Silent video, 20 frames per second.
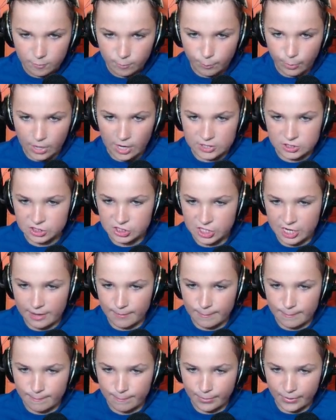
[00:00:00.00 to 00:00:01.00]
Punch
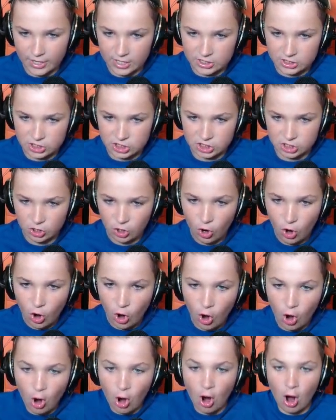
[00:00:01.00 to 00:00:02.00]
him! Punch!
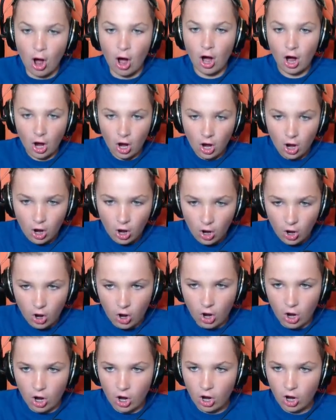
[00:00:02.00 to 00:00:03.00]
Oh!
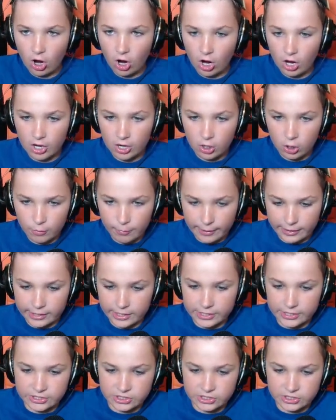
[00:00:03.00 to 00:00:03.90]
Oh! Oh my god,